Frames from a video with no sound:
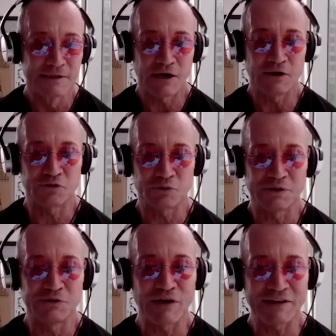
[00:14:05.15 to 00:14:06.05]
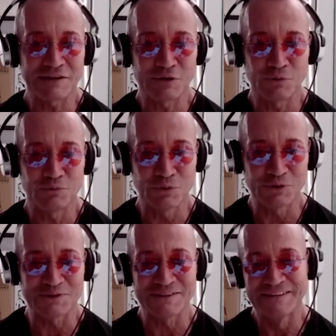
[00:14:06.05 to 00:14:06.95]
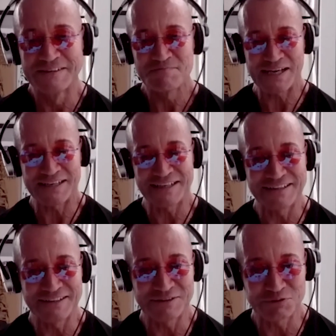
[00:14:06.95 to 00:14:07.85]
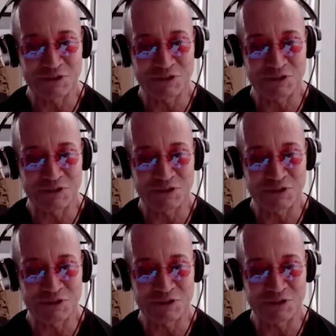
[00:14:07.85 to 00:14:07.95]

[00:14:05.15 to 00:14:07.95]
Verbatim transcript: Uh, so invented the word and